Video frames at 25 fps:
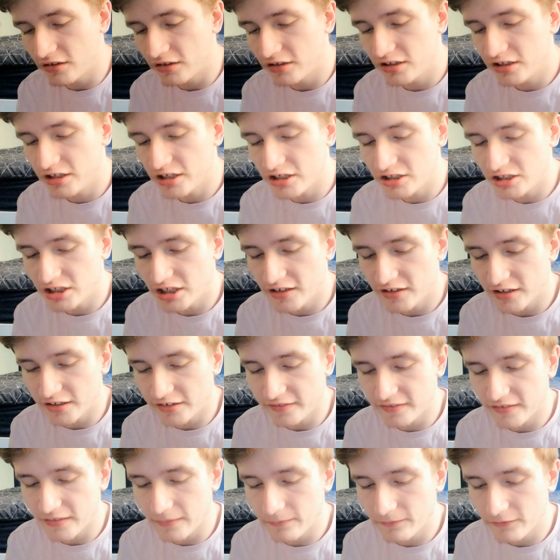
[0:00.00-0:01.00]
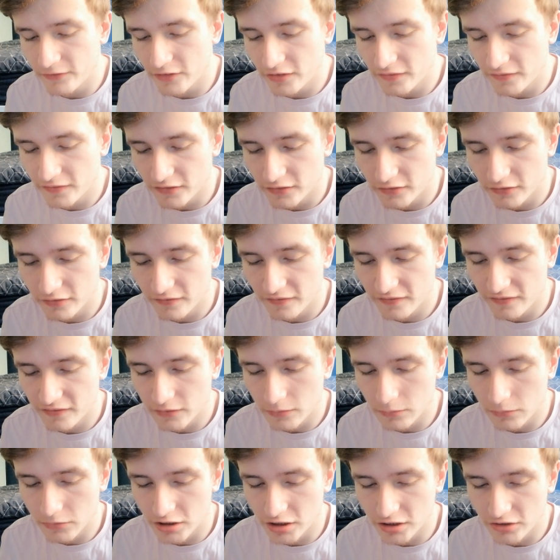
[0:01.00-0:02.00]
yeah, you need like 10 photos. So
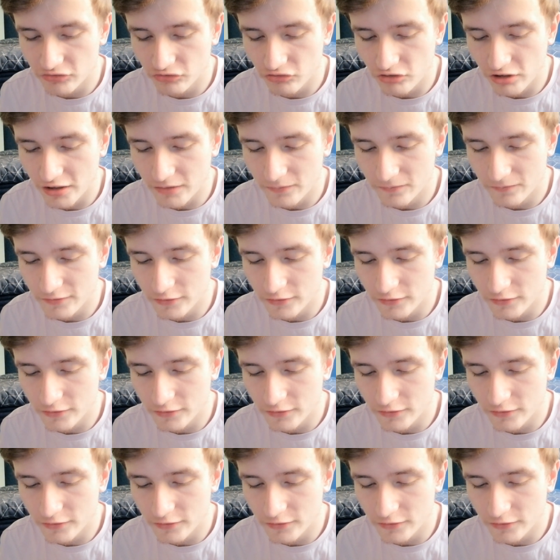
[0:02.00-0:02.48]
I'm gonna try and